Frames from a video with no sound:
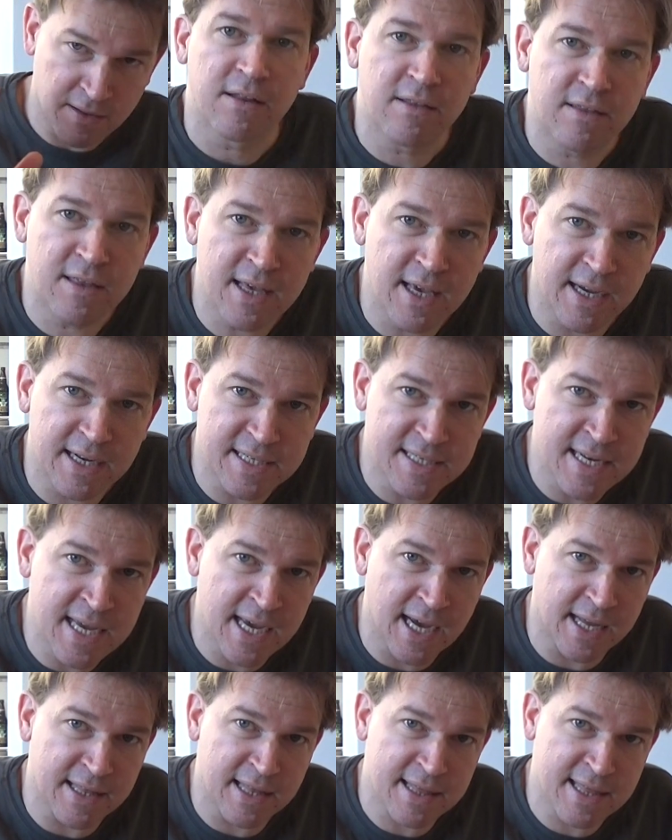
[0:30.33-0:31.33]
The
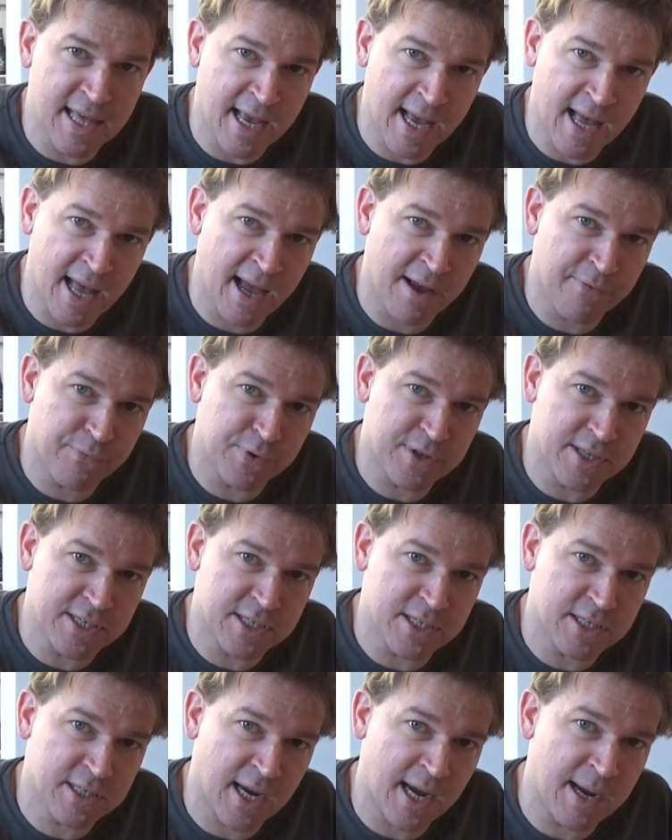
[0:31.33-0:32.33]
idea that they have with this
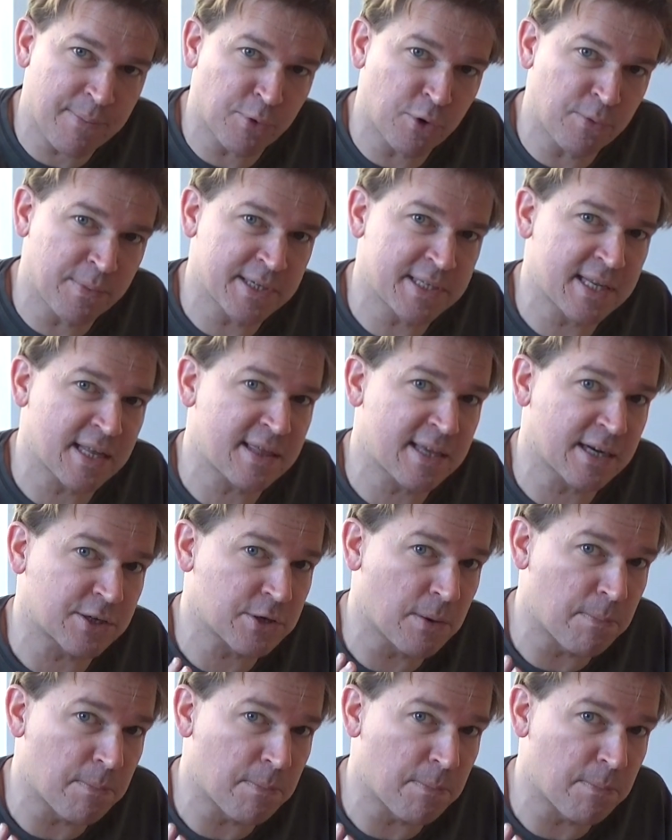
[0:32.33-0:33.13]
escape room is that there's